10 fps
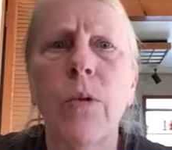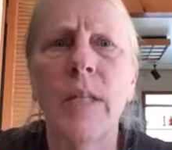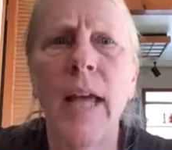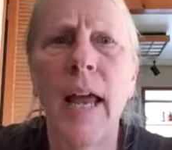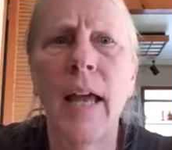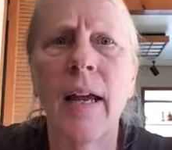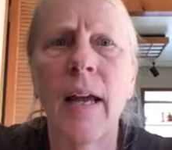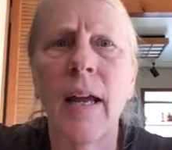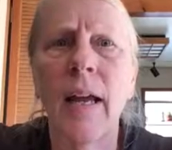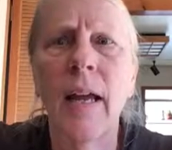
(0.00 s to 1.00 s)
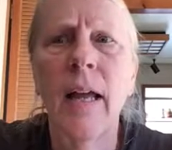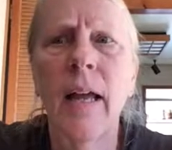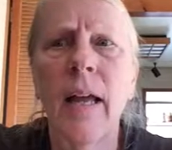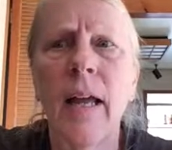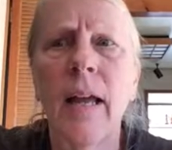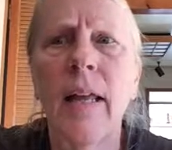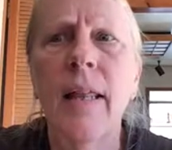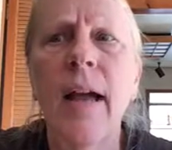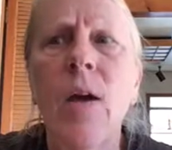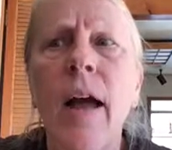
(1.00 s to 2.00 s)
was saying.
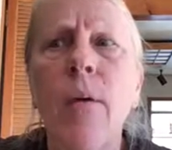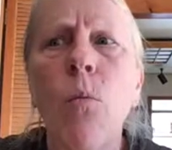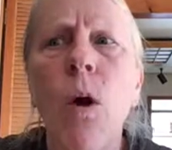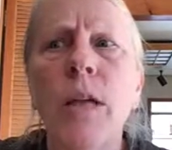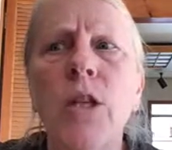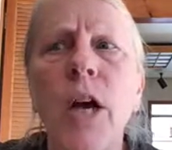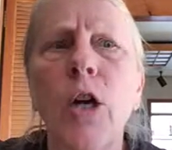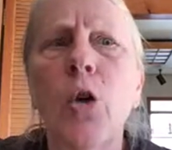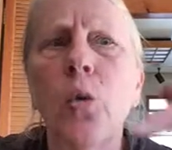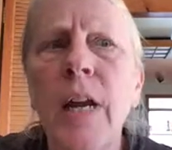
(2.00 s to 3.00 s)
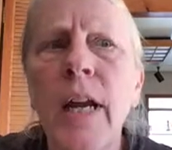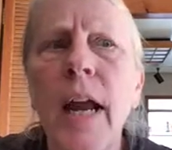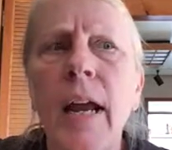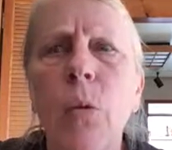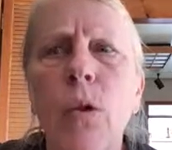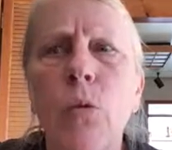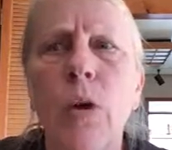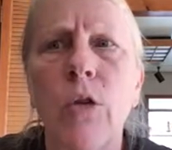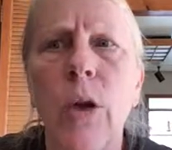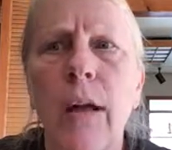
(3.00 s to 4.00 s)
That guy was agreeing with
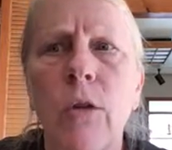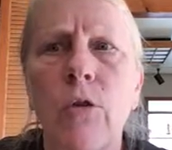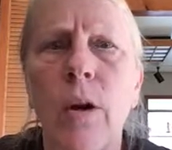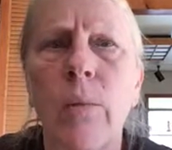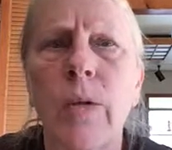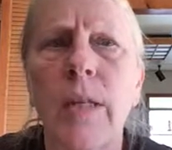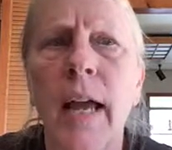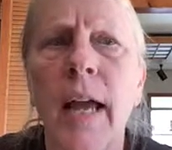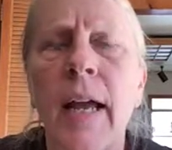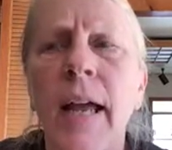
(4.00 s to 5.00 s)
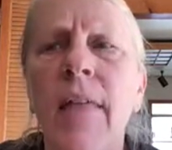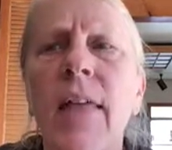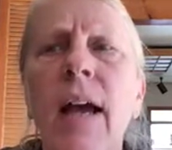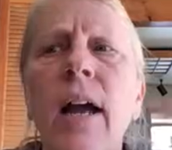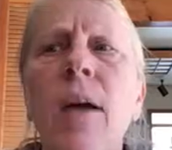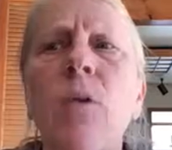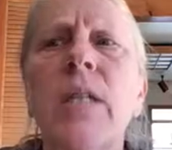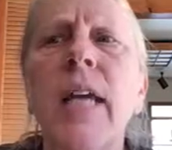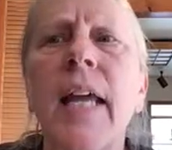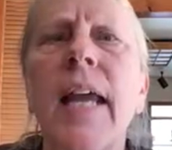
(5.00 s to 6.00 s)
what Donald Trump was saying. That guy was
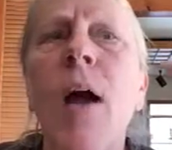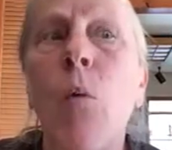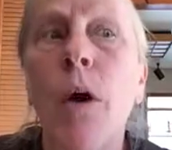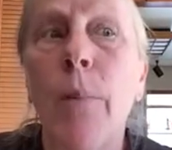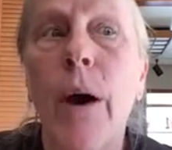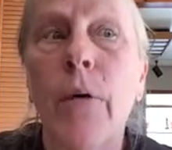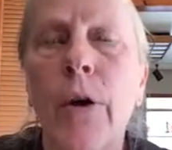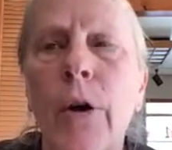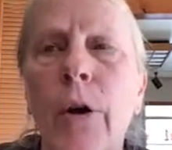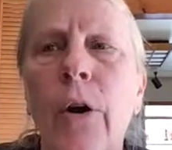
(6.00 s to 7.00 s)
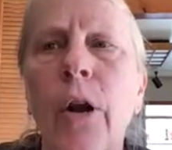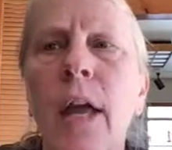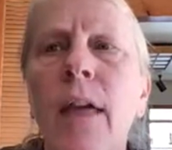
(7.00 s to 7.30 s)
saying, yeah, what about her?